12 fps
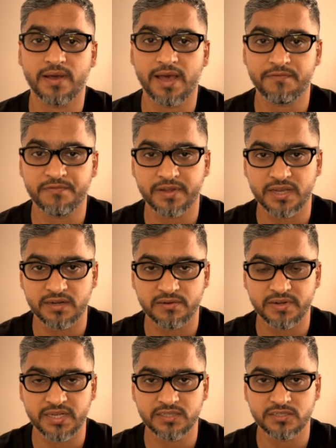African
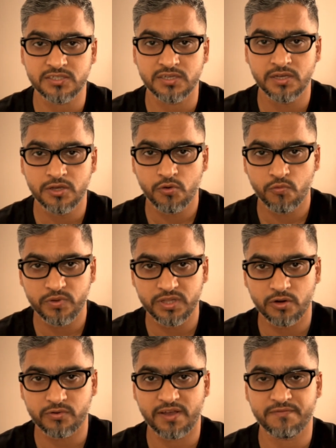reach
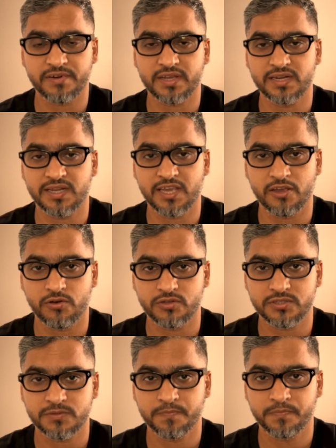without African
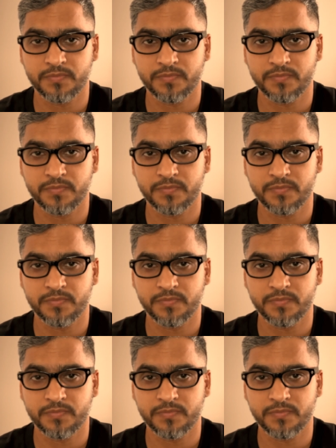chaos.